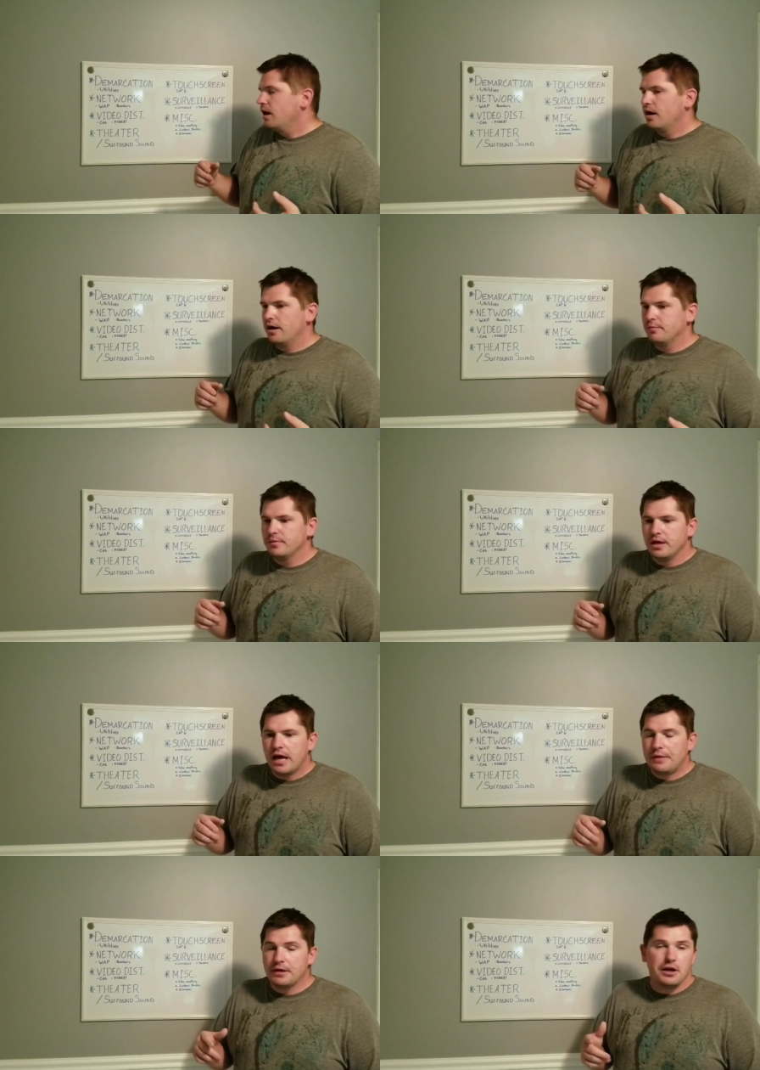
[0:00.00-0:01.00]
Um,
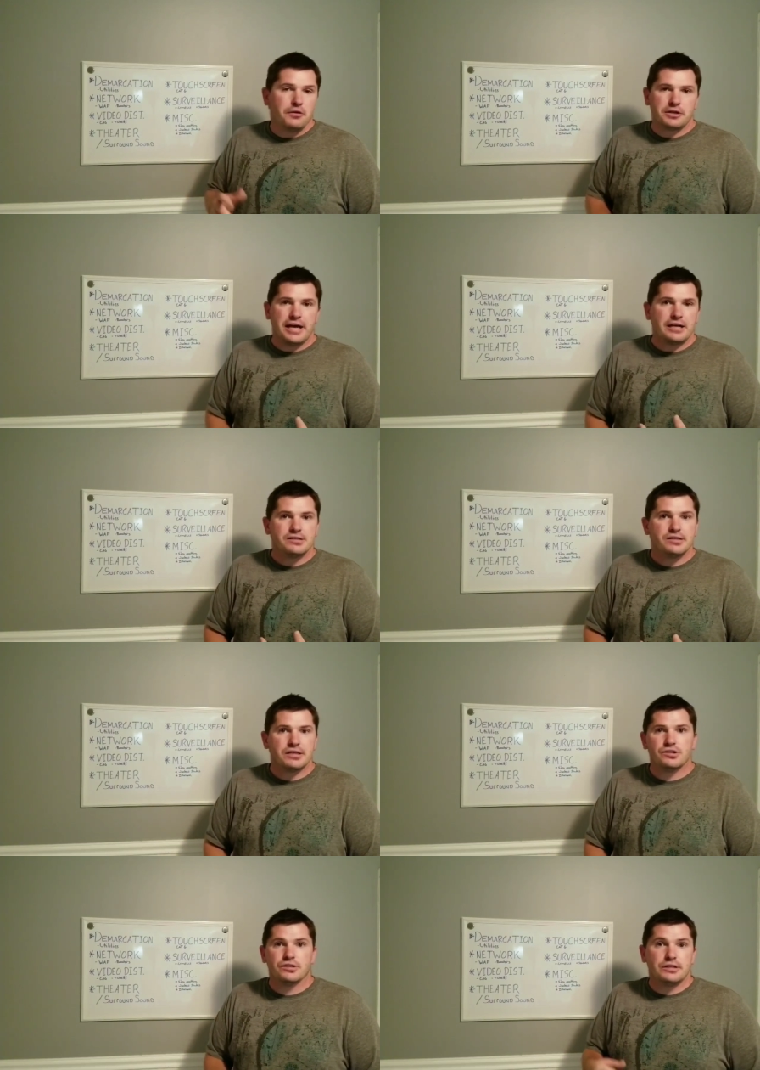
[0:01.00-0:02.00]
and then another
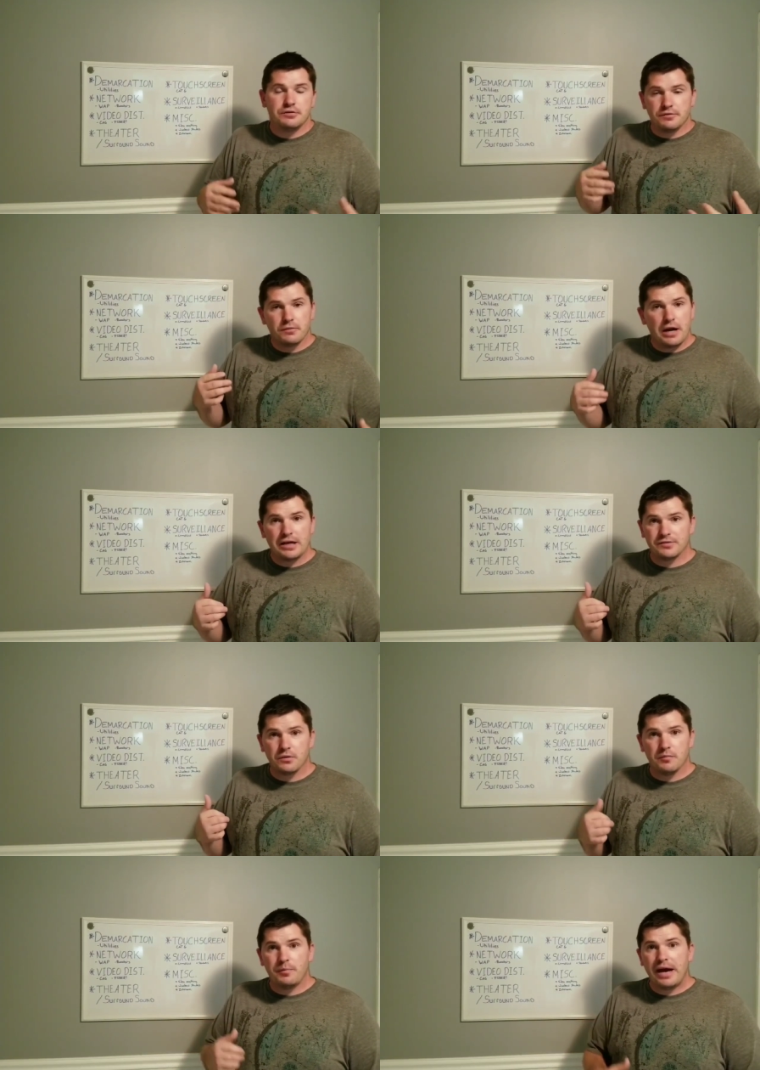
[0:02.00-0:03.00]
Cat6 just either for, as
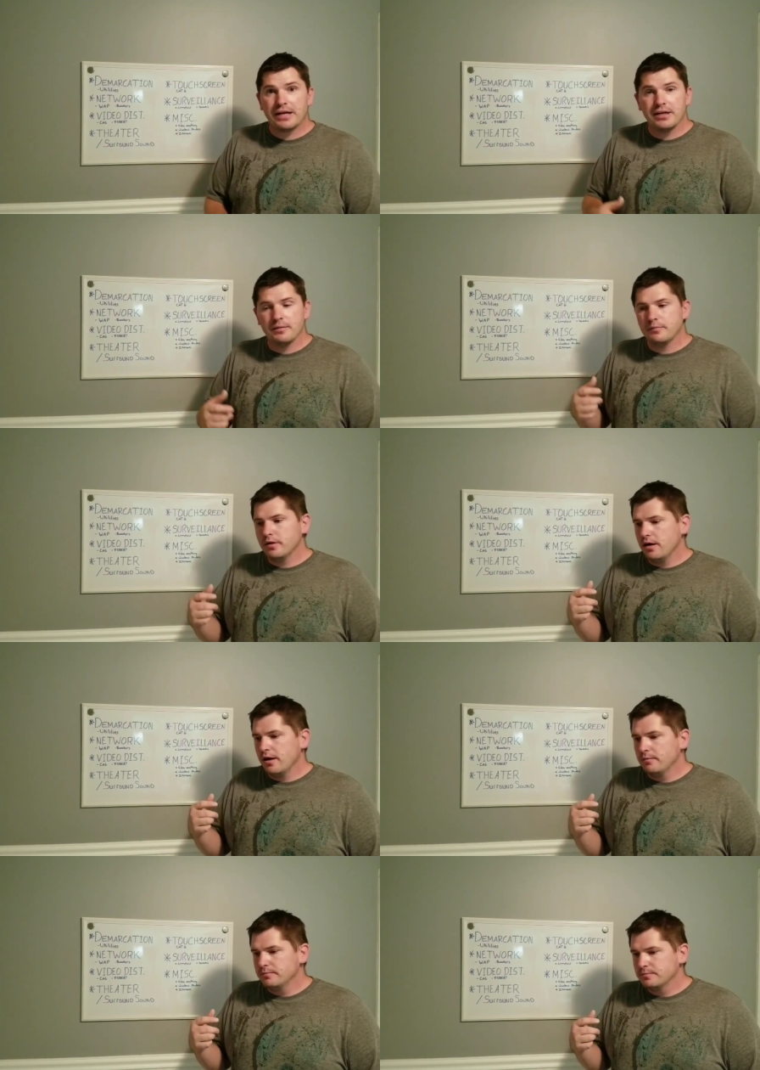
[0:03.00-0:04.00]
for a backup,
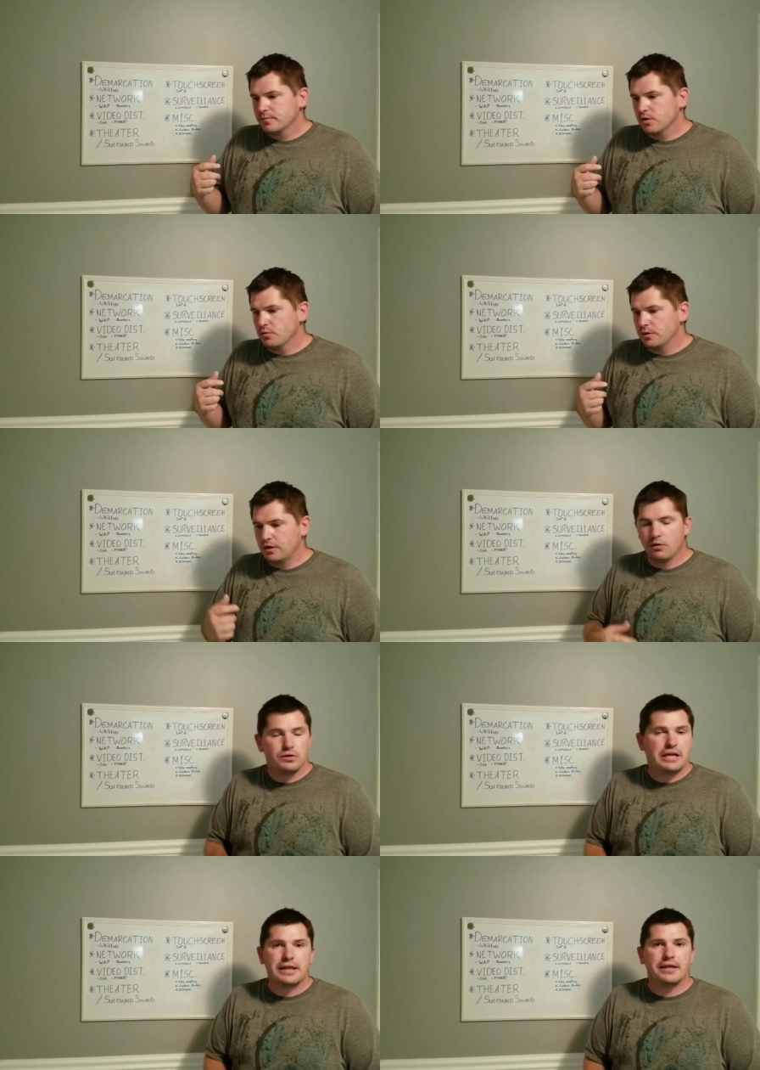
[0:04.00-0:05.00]
you know,
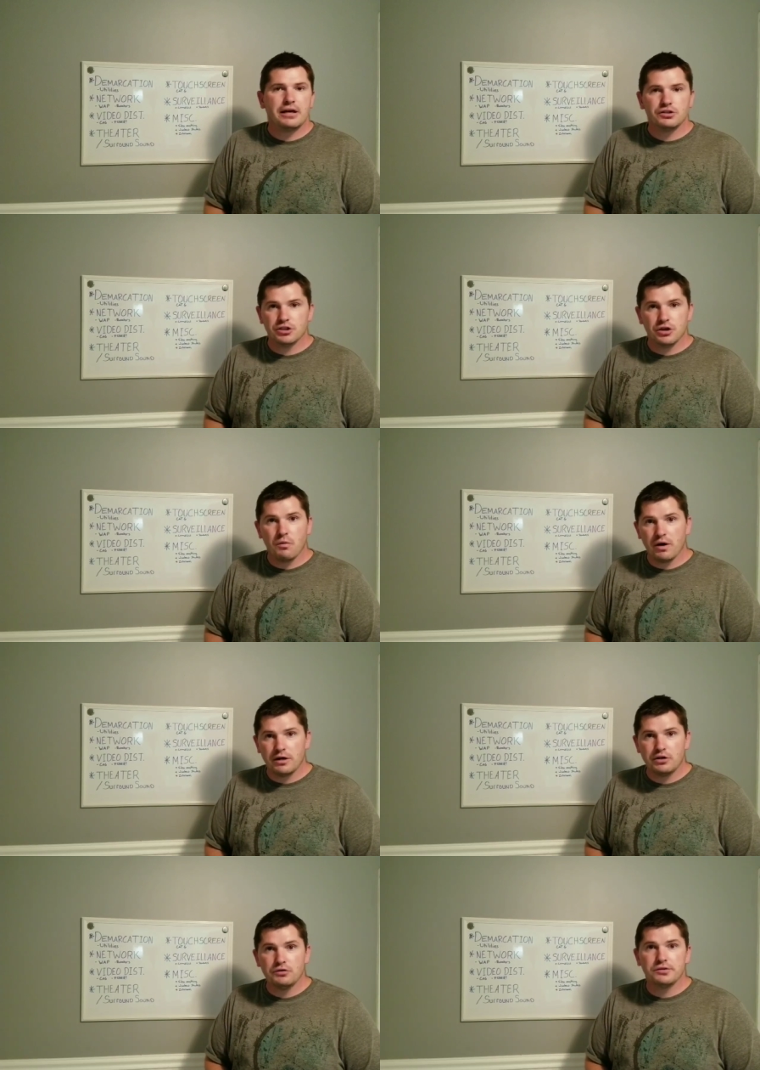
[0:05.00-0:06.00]
anything else you're going to want
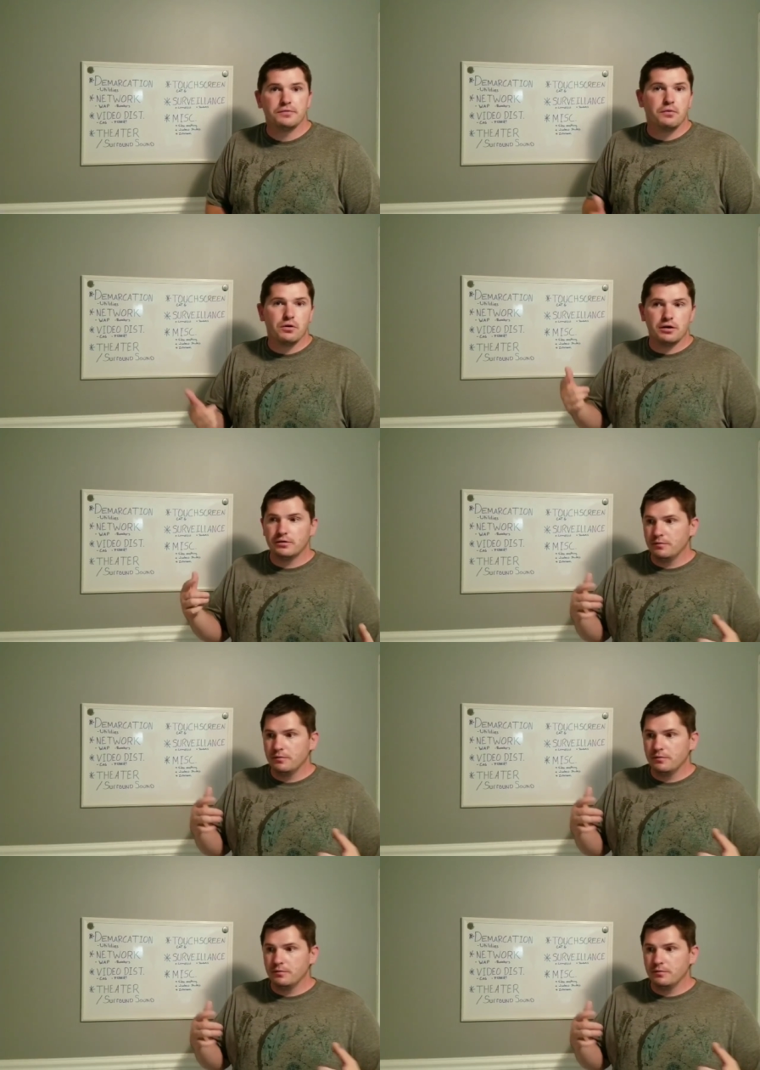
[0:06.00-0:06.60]
to use it for.